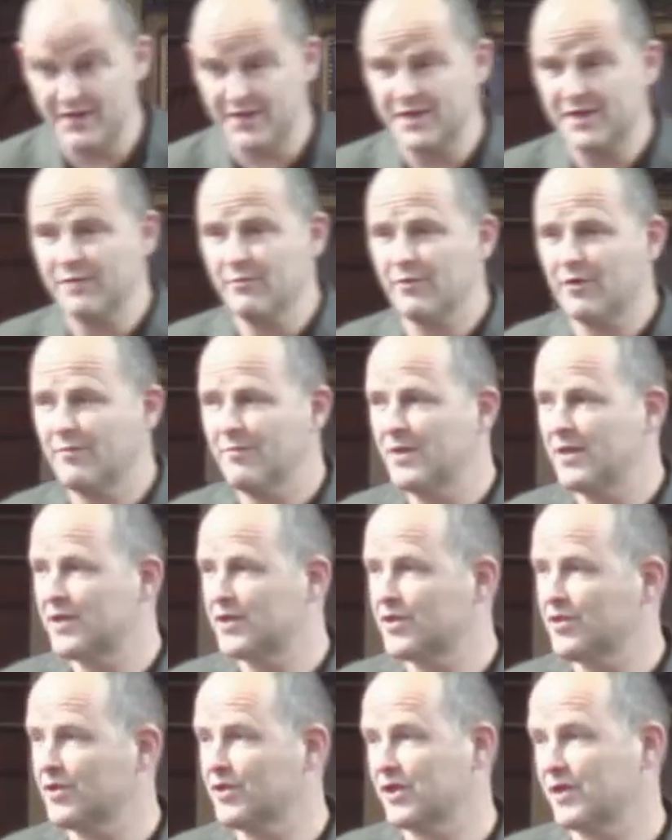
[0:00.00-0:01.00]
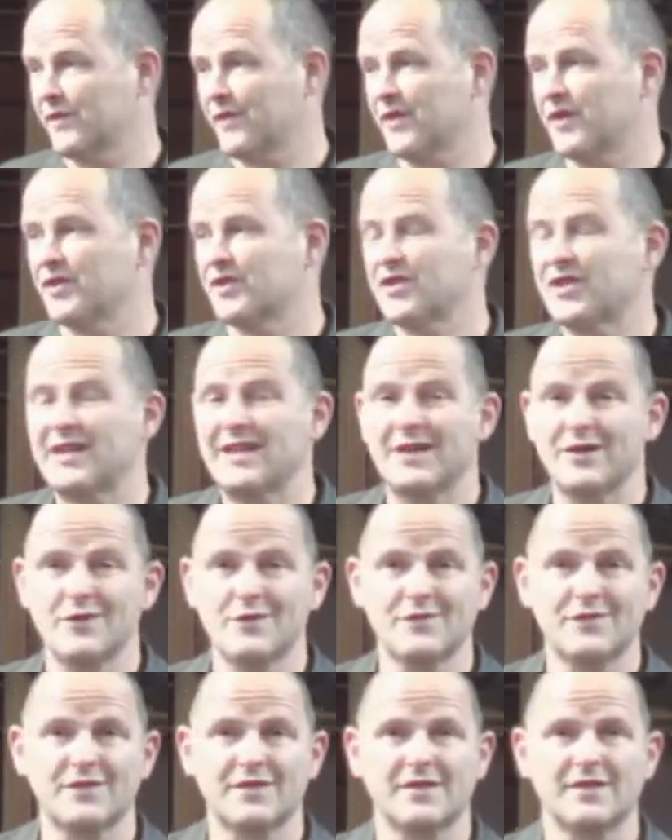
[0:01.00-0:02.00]
and see what it means, not just for
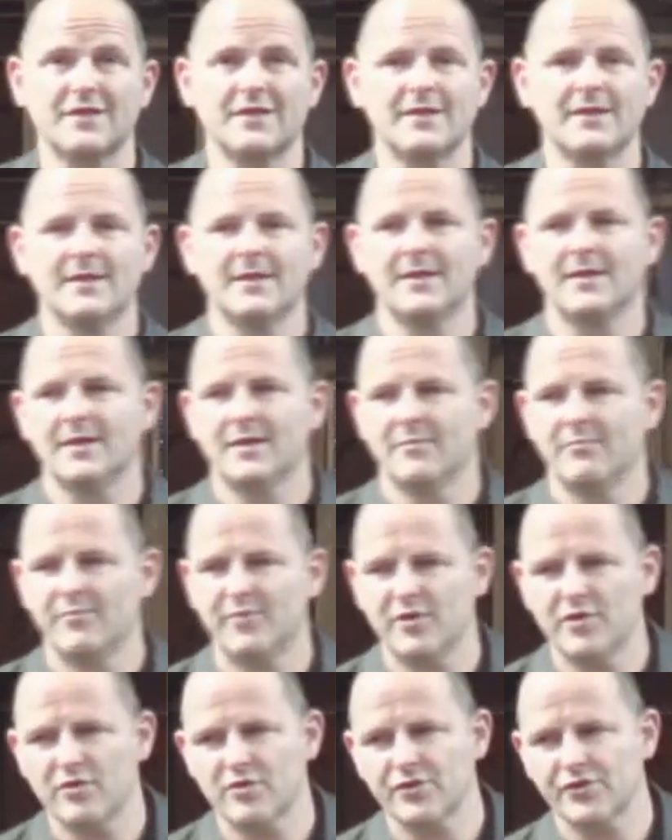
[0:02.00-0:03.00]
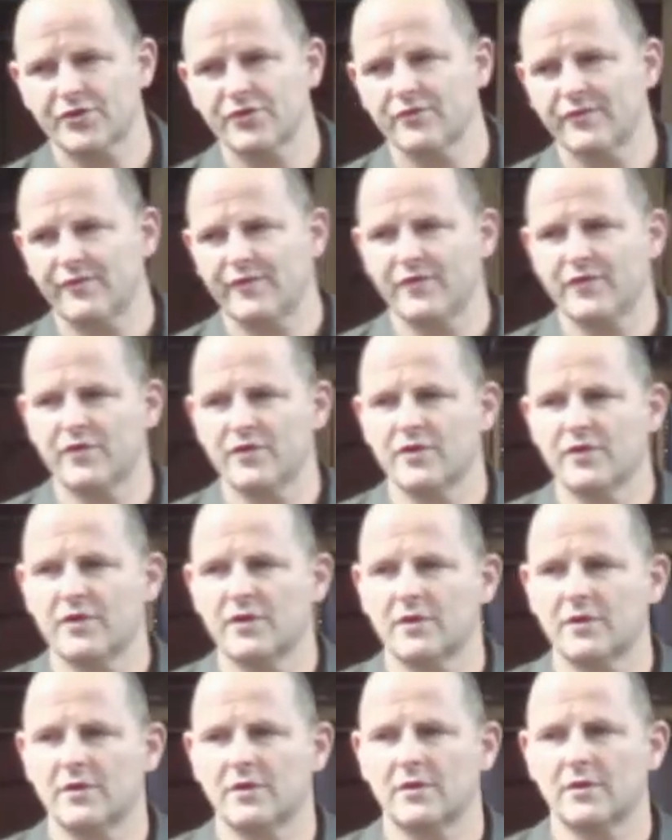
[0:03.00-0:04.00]
ourselves, but also
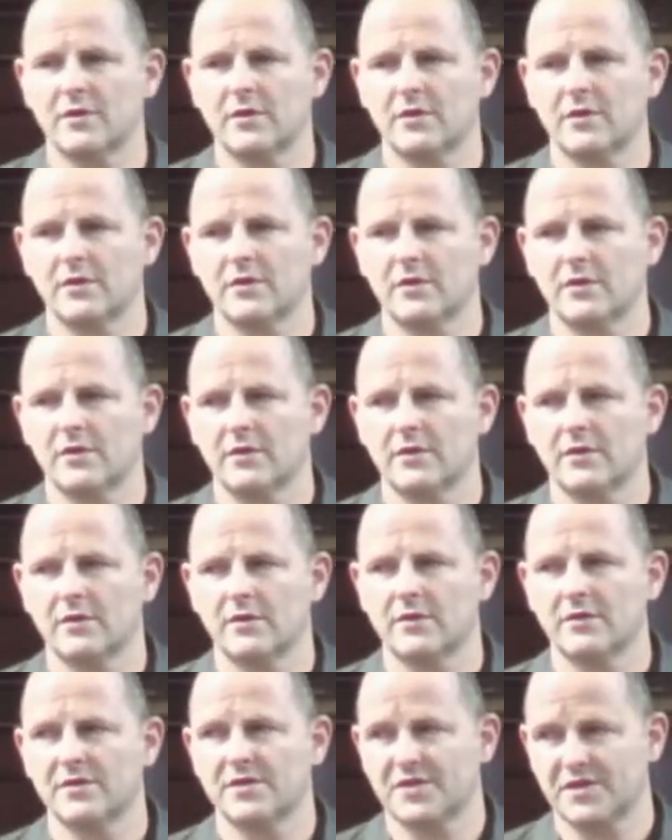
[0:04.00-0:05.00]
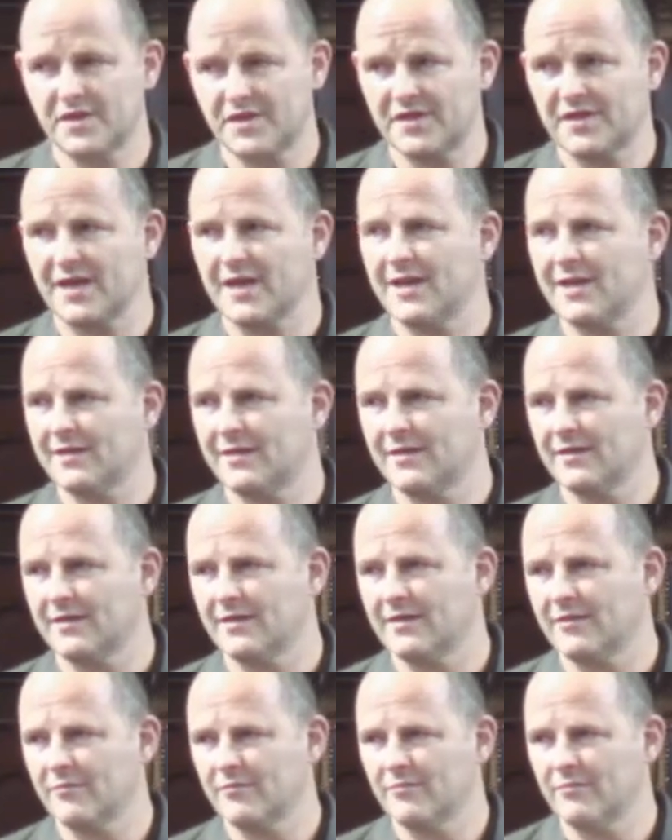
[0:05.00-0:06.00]
for society.
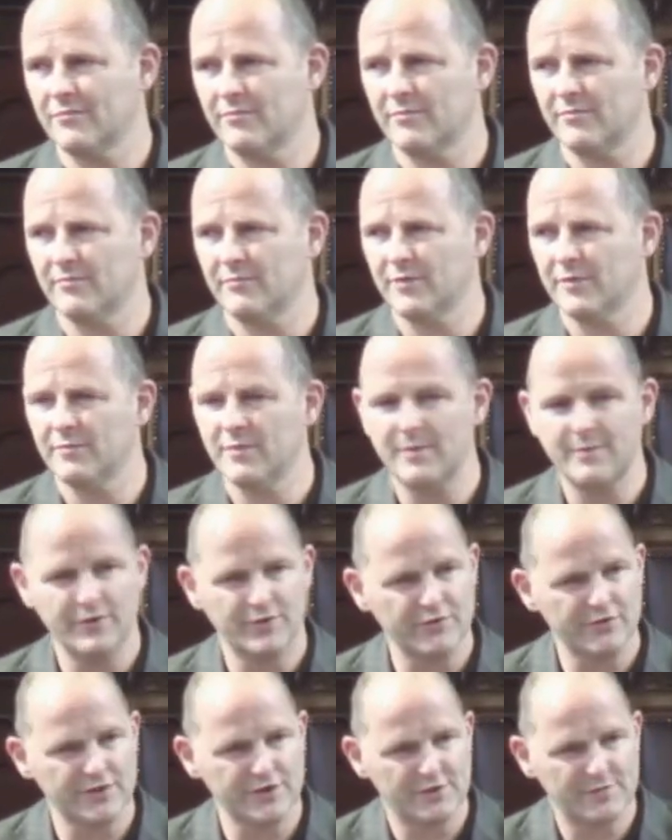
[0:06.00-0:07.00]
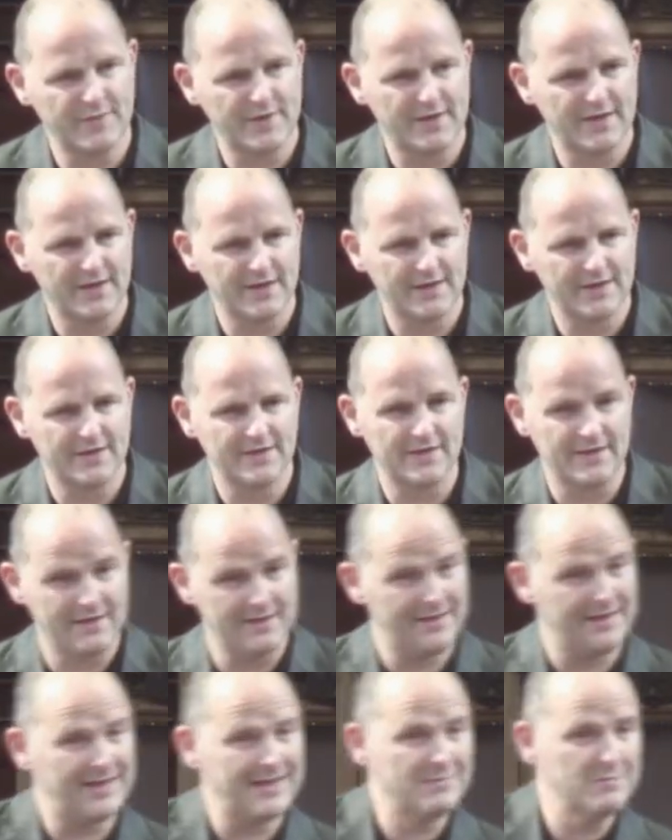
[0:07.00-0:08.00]
Now, we maybe don't spend,
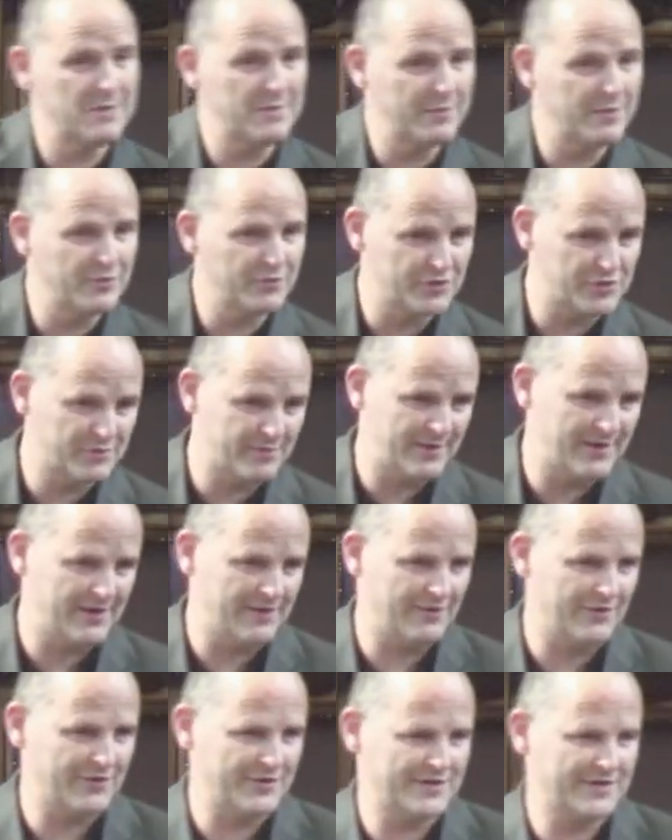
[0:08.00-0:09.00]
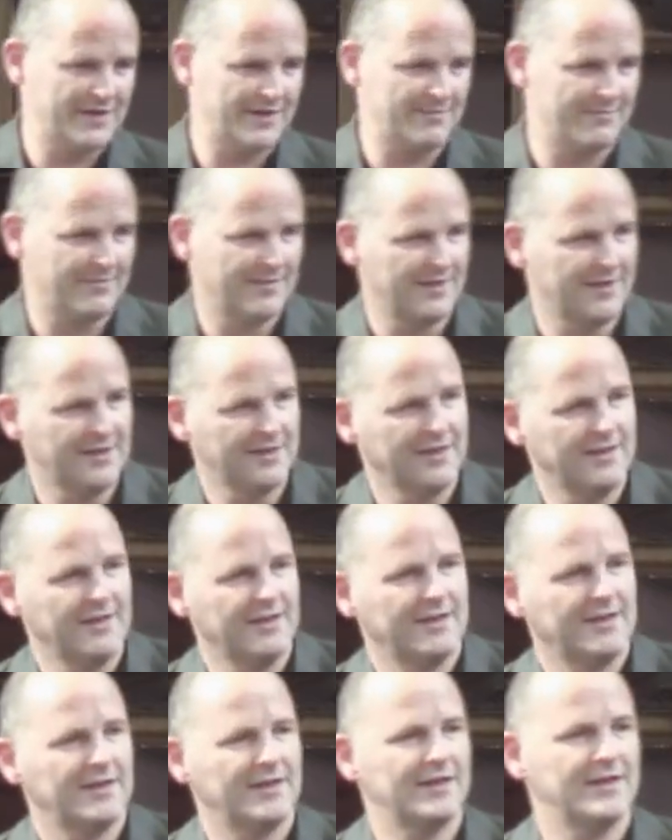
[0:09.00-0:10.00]
I maybe don't spend a lot of time.
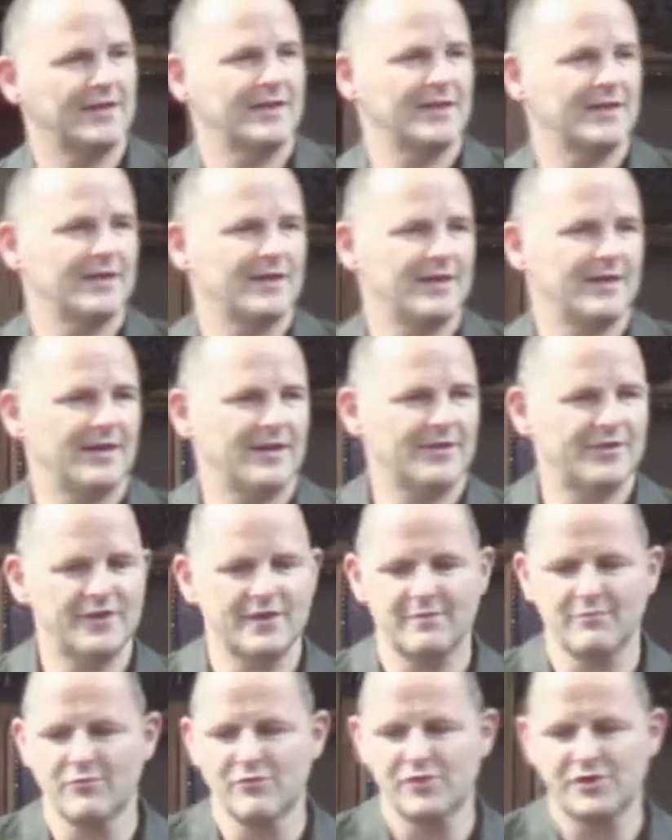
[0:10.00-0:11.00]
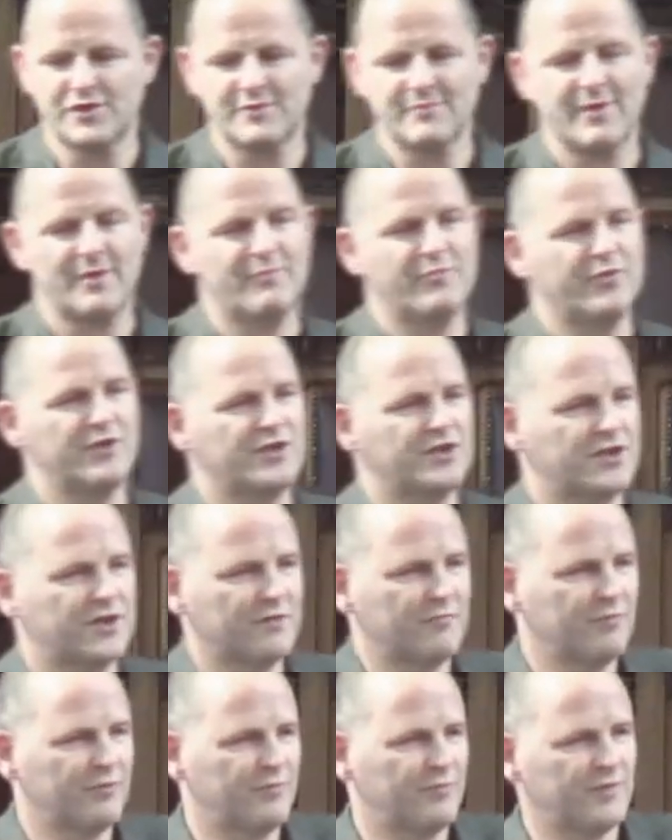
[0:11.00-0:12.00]
I think most of my
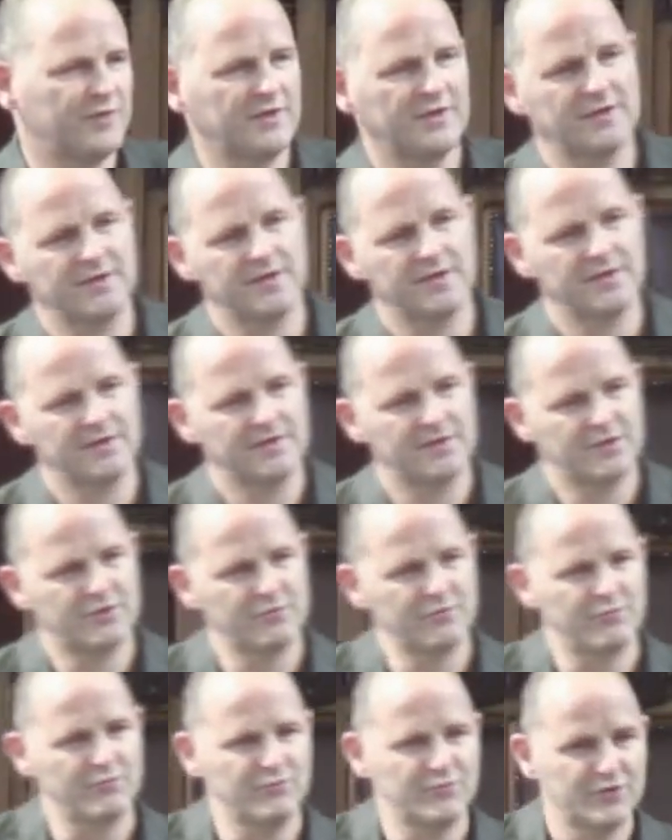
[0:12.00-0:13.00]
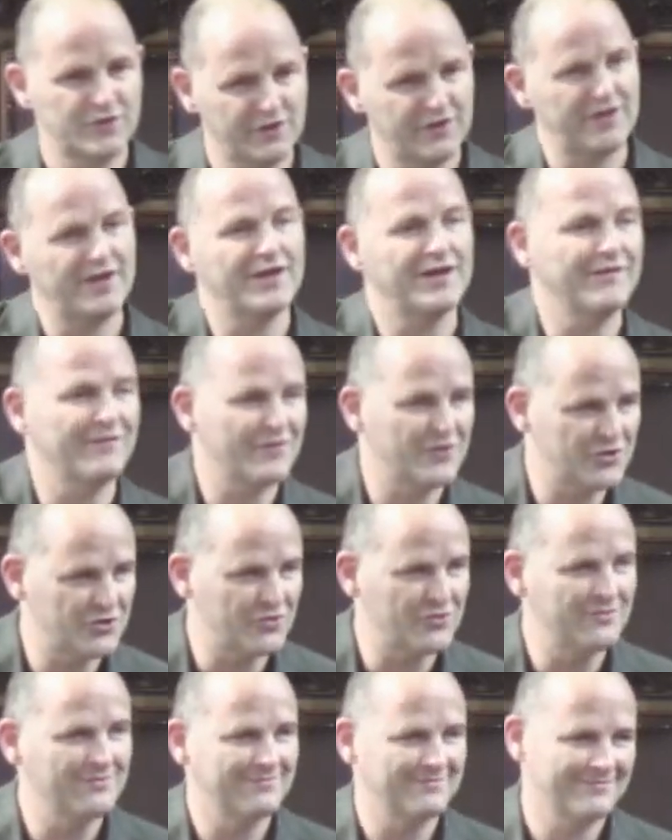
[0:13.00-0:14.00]
preaching would be to the
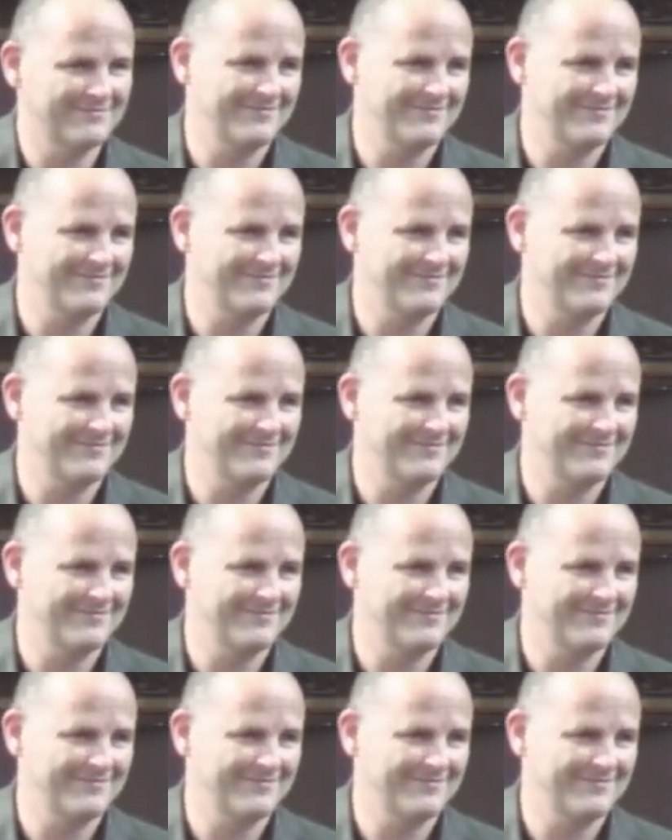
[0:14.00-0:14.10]
individual.